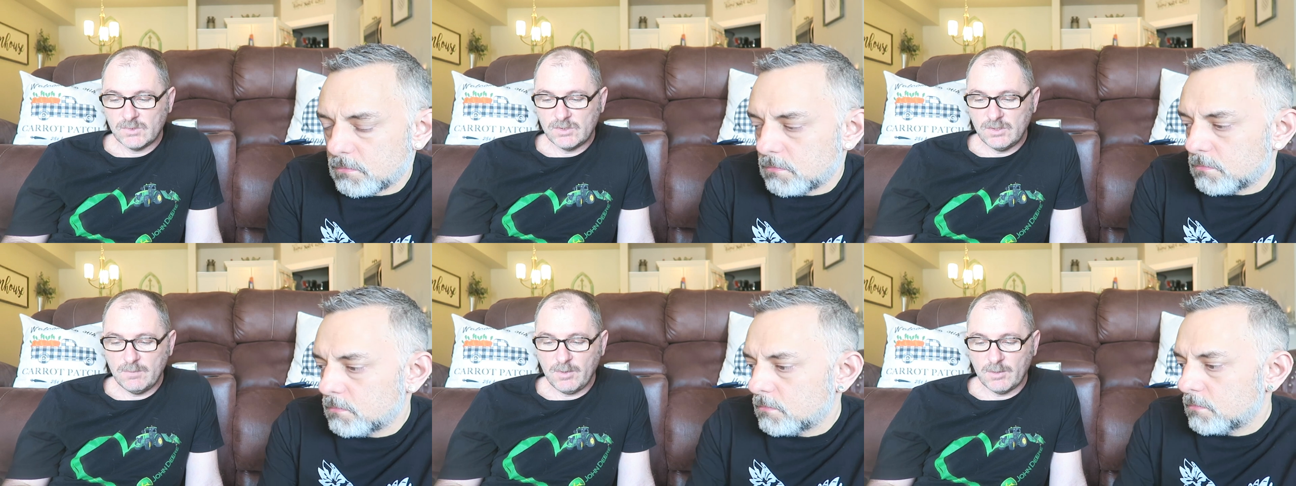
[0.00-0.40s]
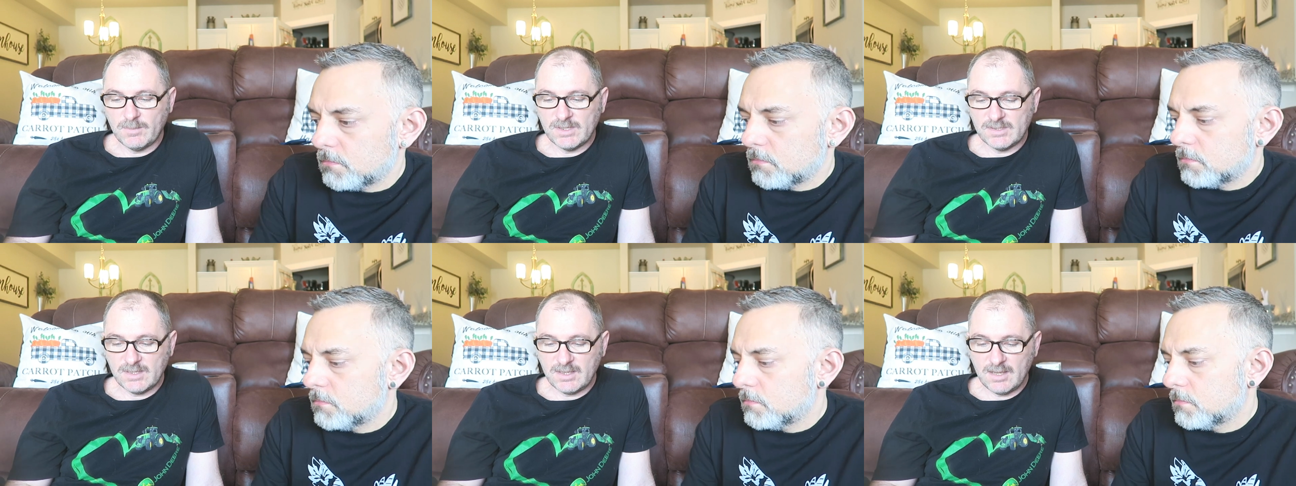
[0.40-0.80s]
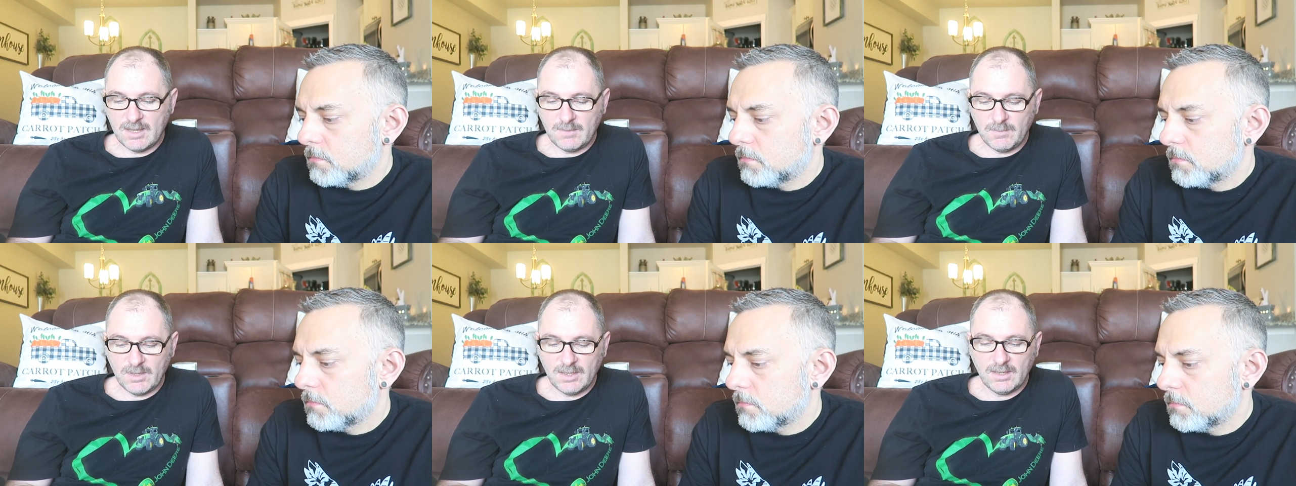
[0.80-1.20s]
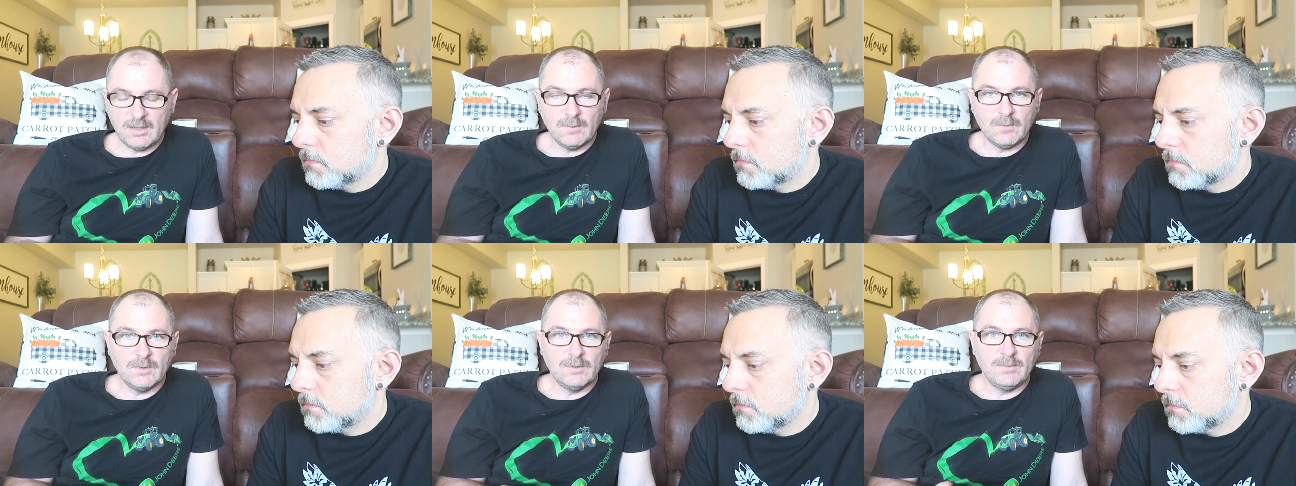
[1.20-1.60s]
Speaker 1: super busy yet,
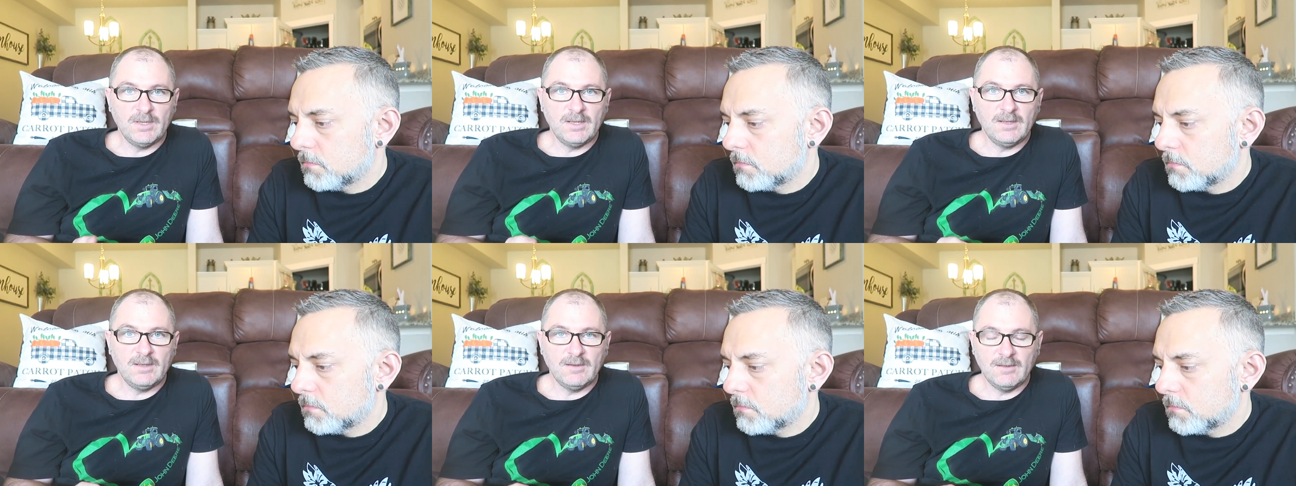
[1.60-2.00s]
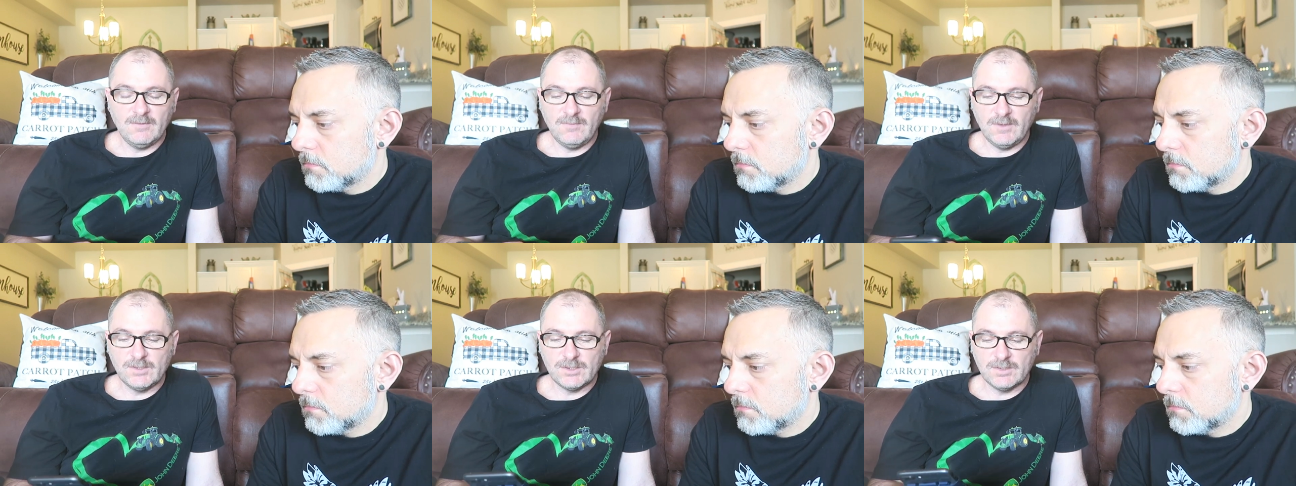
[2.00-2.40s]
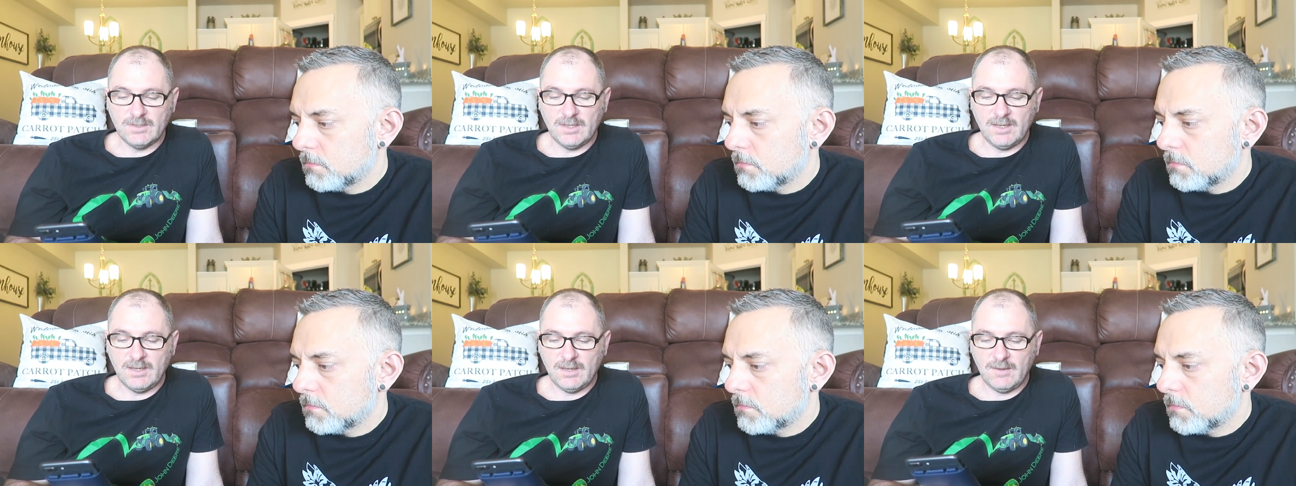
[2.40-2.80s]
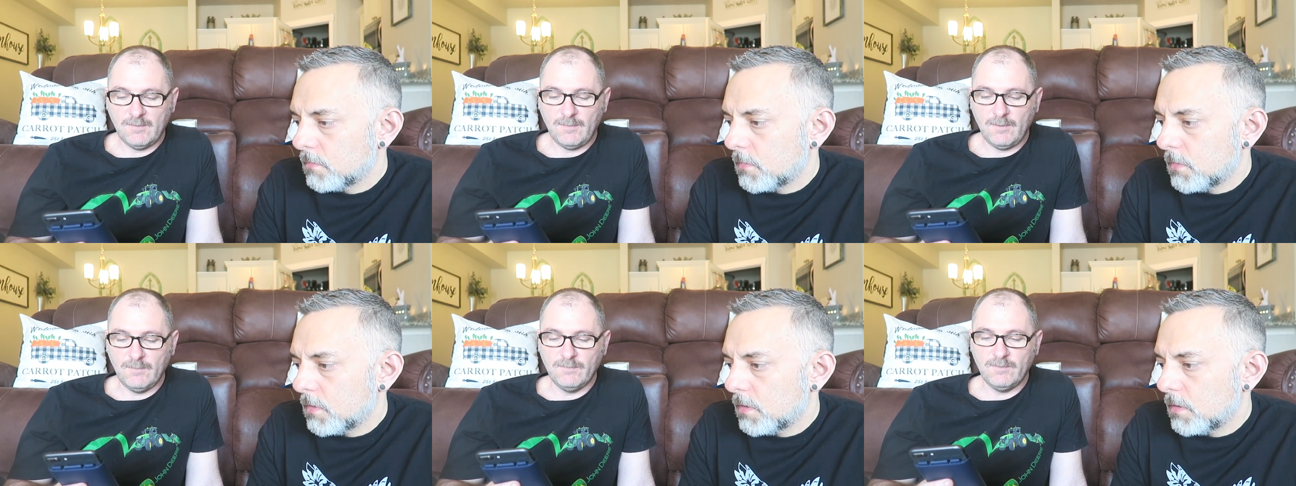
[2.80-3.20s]
but it will be eventually.
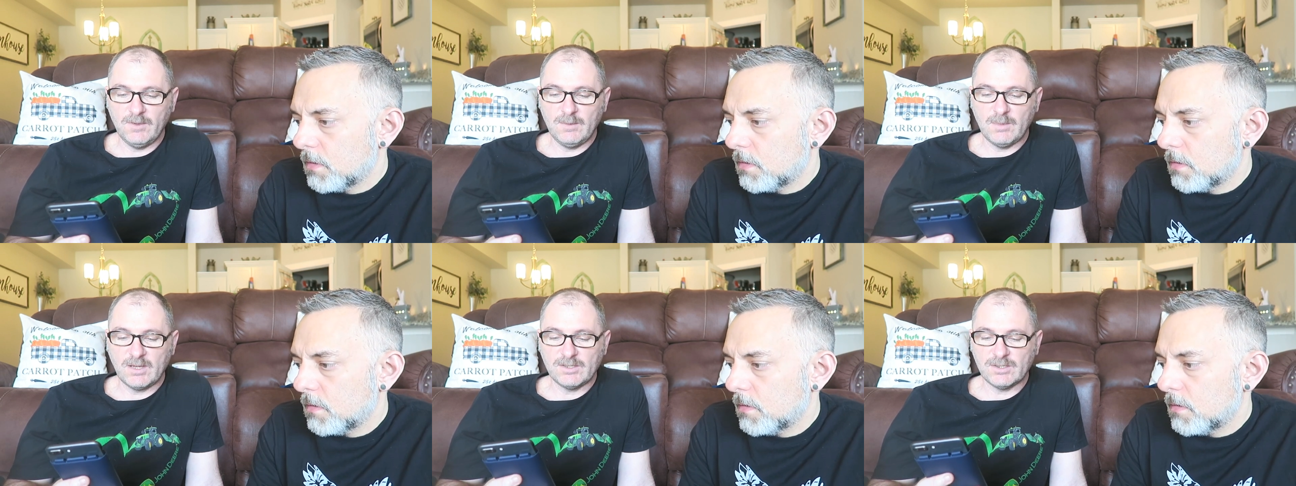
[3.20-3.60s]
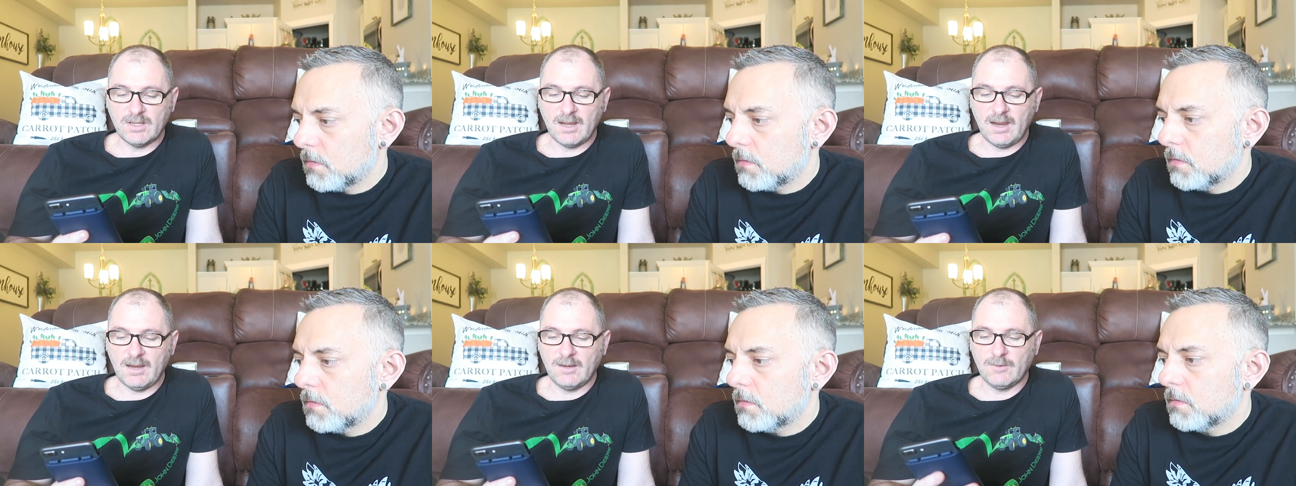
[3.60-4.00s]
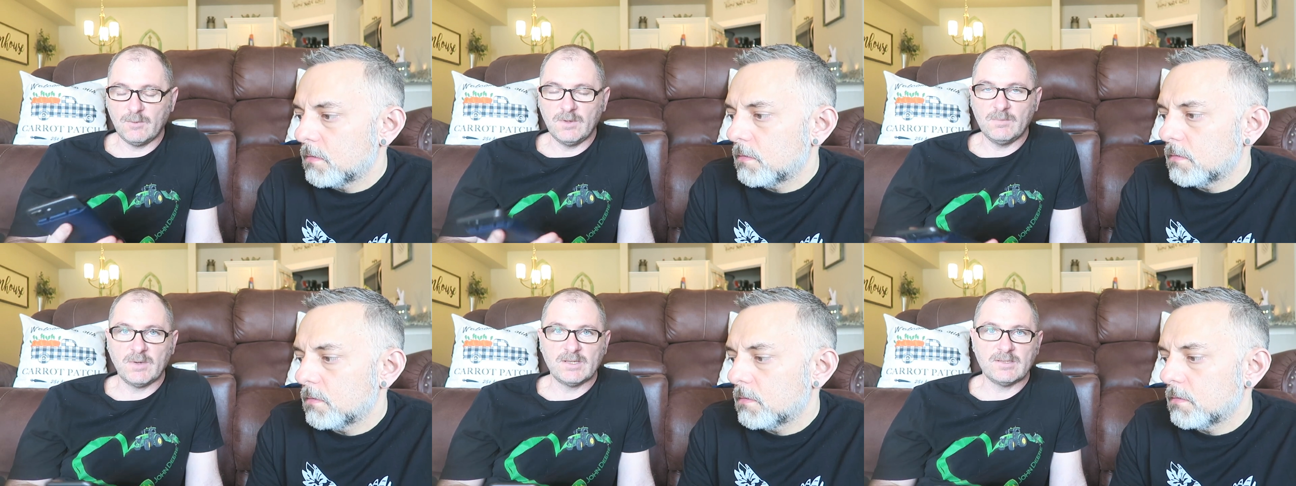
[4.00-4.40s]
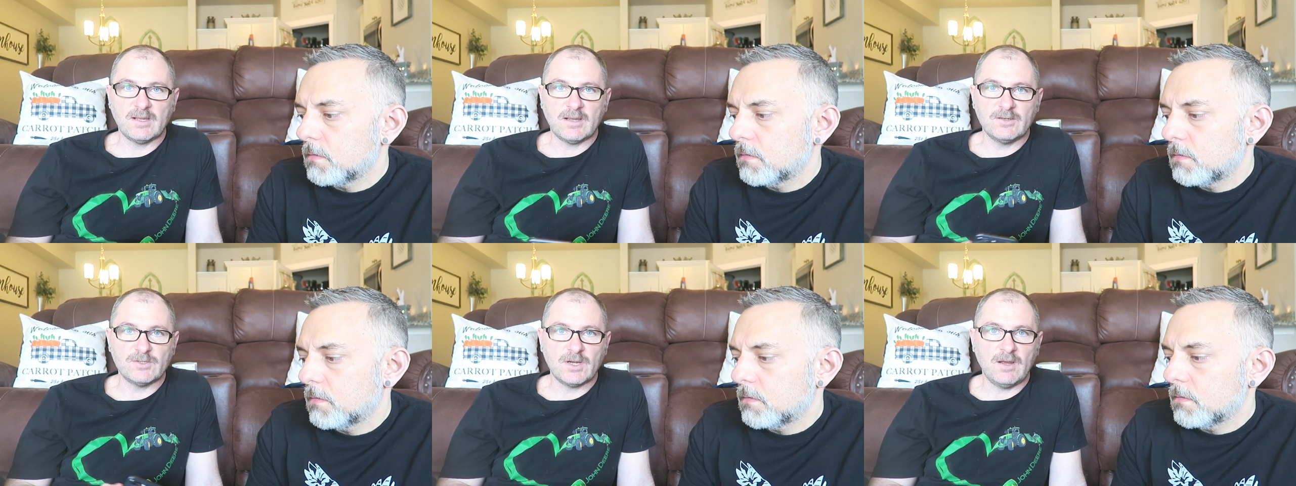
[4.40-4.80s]
Hopefully by July I can quit my second